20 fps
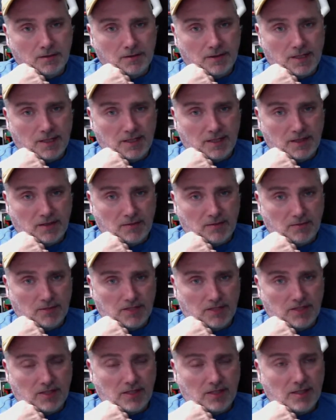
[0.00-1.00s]
It's
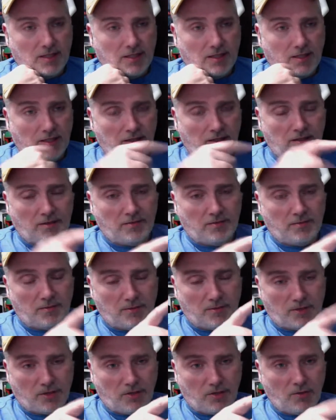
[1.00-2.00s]
listed. The
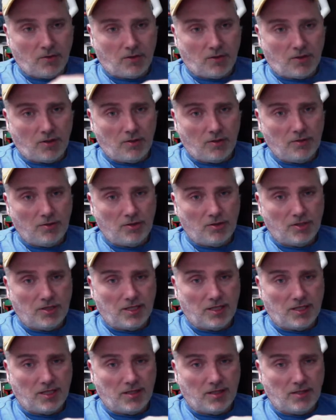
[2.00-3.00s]
QR code should
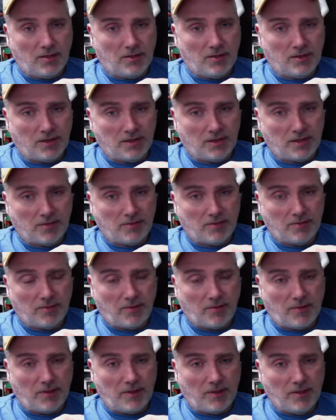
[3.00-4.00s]
take you to it. That's up in my
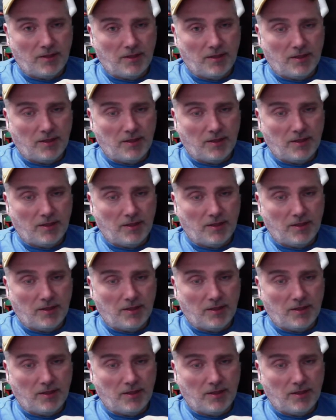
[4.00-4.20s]
window.